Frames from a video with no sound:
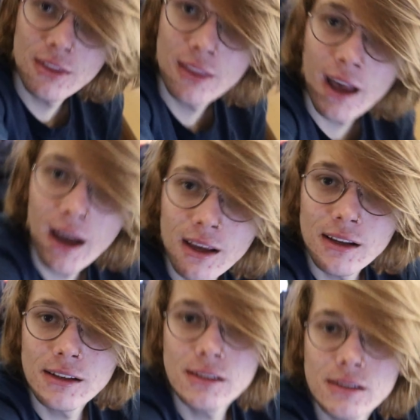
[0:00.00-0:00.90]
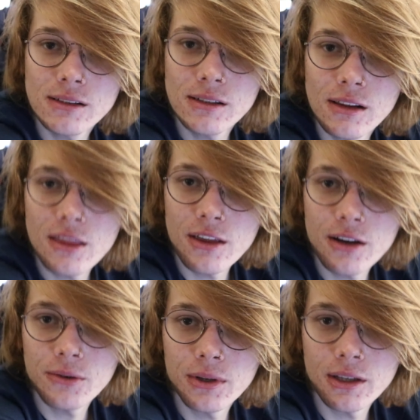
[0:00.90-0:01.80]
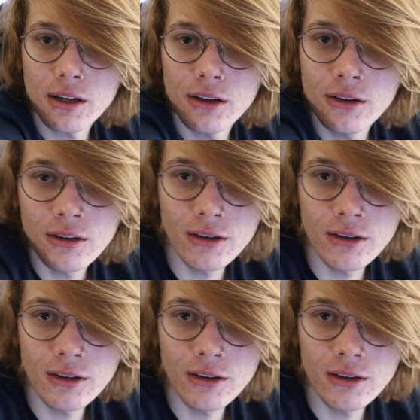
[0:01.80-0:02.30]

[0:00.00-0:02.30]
than that, there we go.